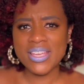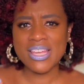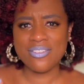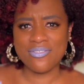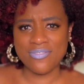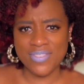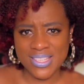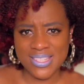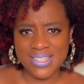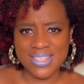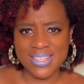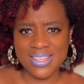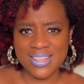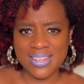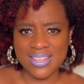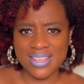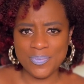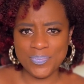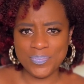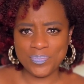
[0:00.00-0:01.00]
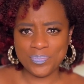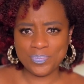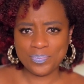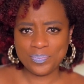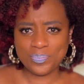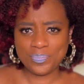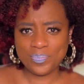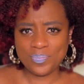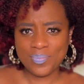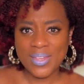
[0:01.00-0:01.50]
invested in it.
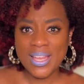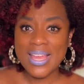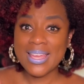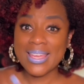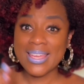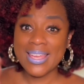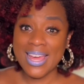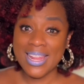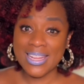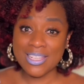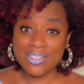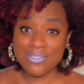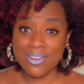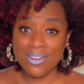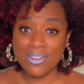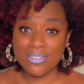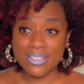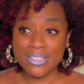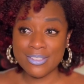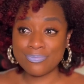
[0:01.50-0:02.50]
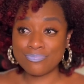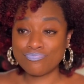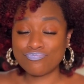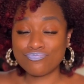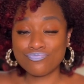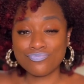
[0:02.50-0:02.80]
Kelly Rowland,